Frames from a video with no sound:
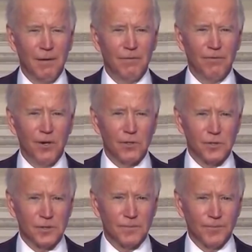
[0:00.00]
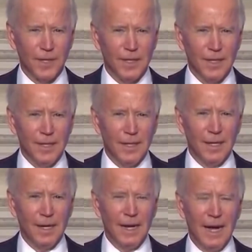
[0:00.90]
First,
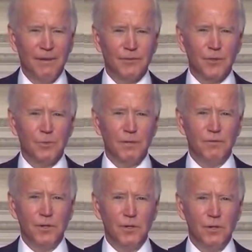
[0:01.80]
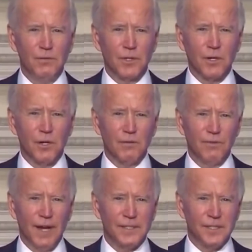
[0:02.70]
after review of the current
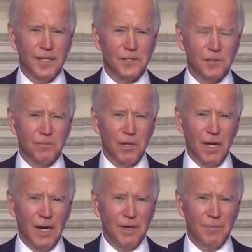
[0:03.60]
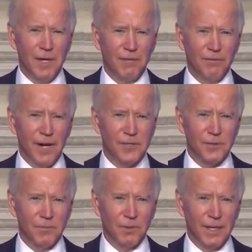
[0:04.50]
vaccine supply and
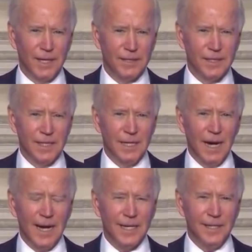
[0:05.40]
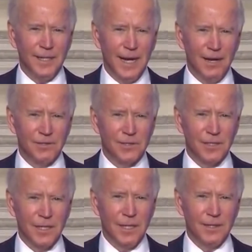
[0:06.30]
manufacturing plans, I can announce
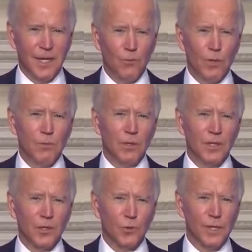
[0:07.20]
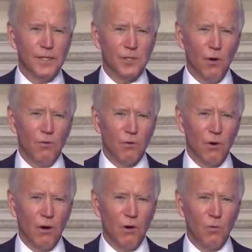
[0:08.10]
that we will increase
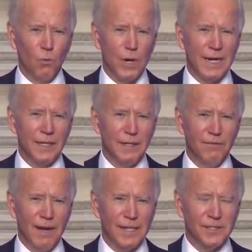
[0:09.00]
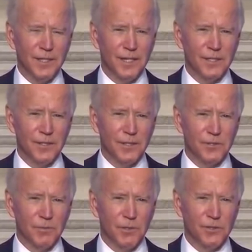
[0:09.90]
overall weekly vaccination
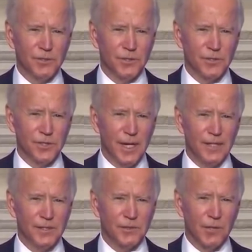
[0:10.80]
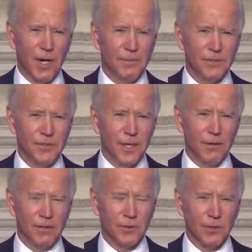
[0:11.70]
distributions to states, tribes, and
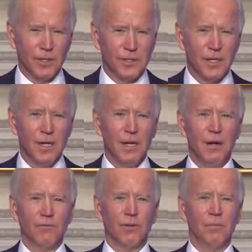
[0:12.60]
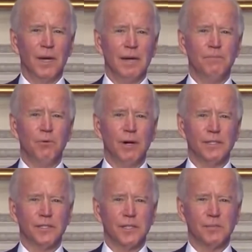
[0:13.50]
territories from
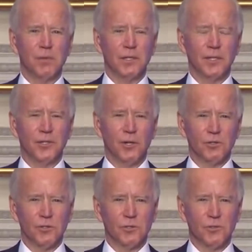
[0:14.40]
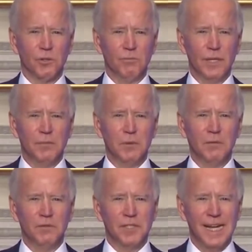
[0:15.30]
8.6 million doses to a minimum
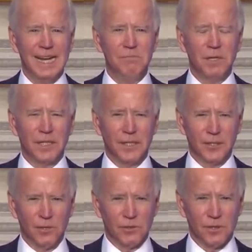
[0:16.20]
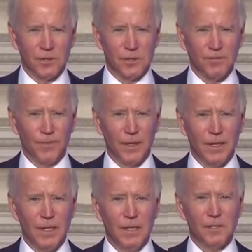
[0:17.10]
of 10 million doses.
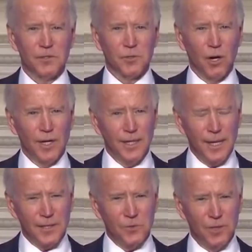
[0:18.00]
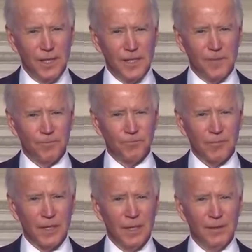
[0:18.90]
Starting next week,
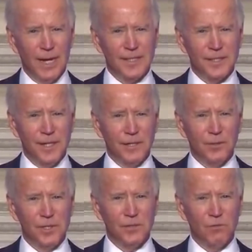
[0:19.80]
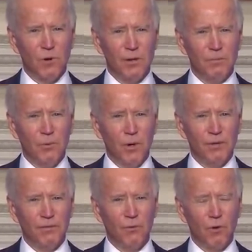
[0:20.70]
that's an increase of
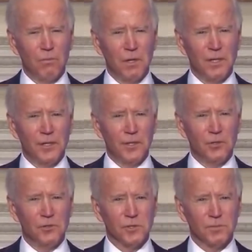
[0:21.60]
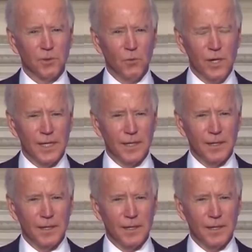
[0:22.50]
1.4 million doses per week.